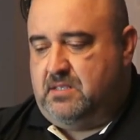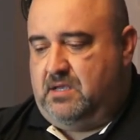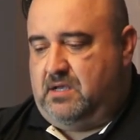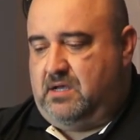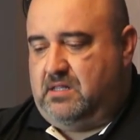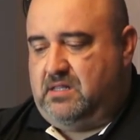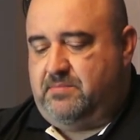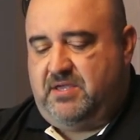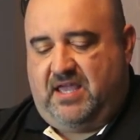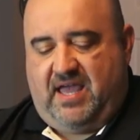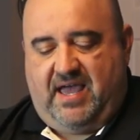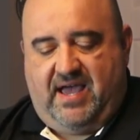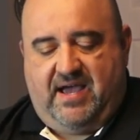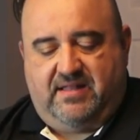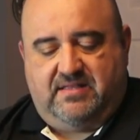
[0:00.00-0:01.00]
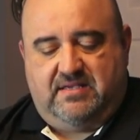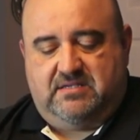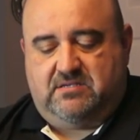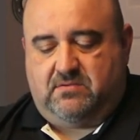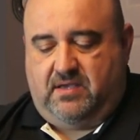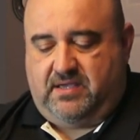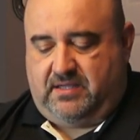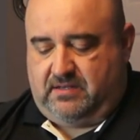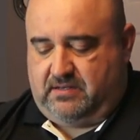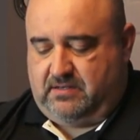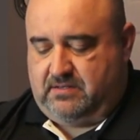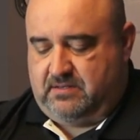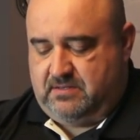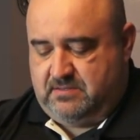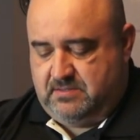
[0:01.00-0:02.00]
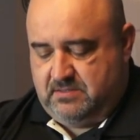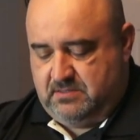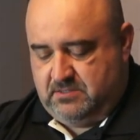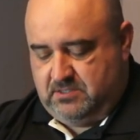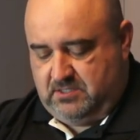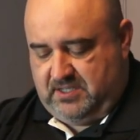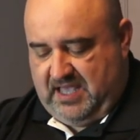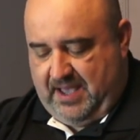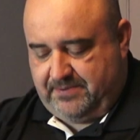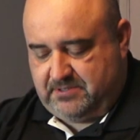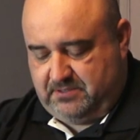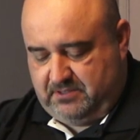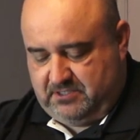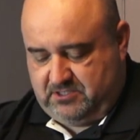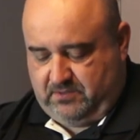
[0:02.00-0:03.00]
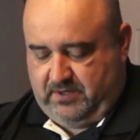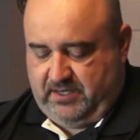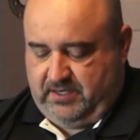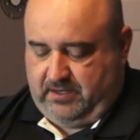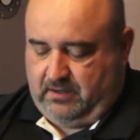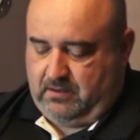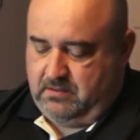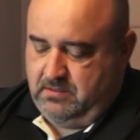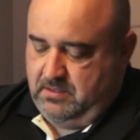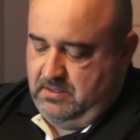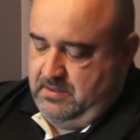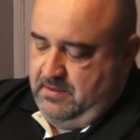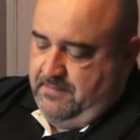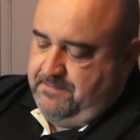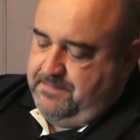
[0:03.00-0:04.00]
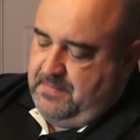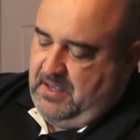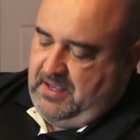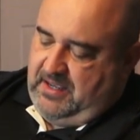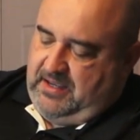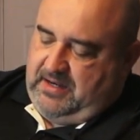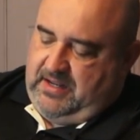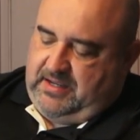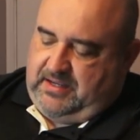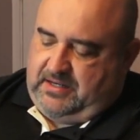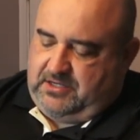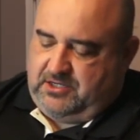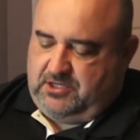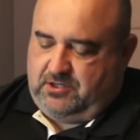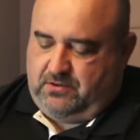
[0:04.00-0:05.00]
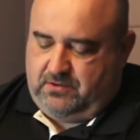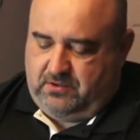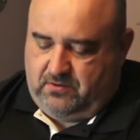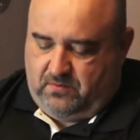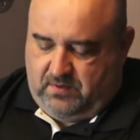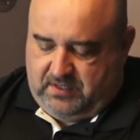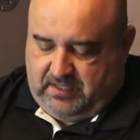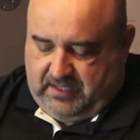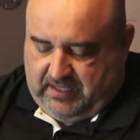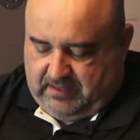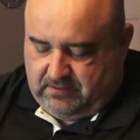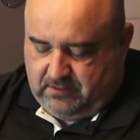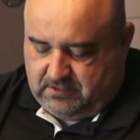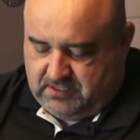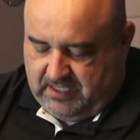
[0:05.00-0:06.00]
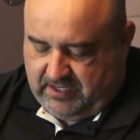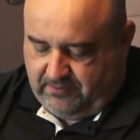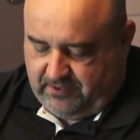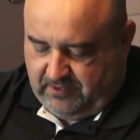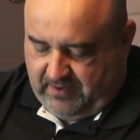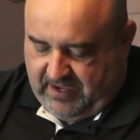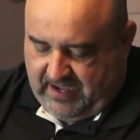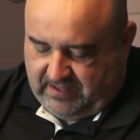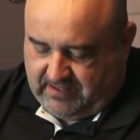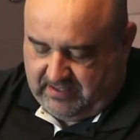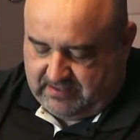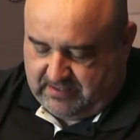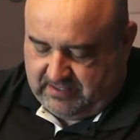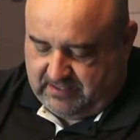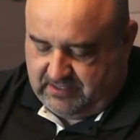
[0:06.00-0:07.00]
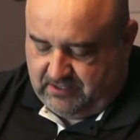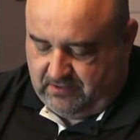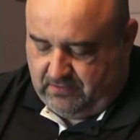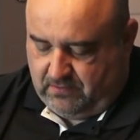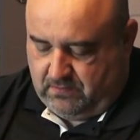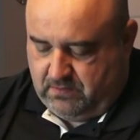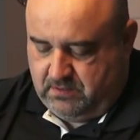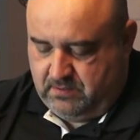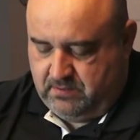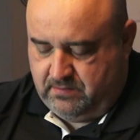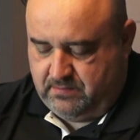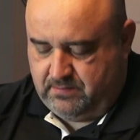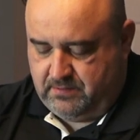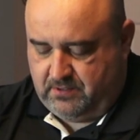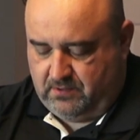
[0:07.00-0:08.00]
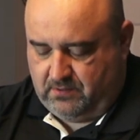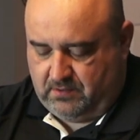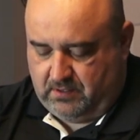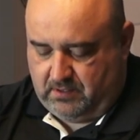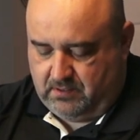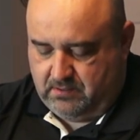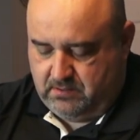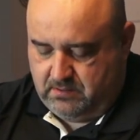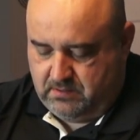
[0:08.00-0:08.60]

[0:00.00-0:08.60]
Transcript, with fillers: uh, let me add these so I can capture the screen here, and I can show you what it looks like when you add these into your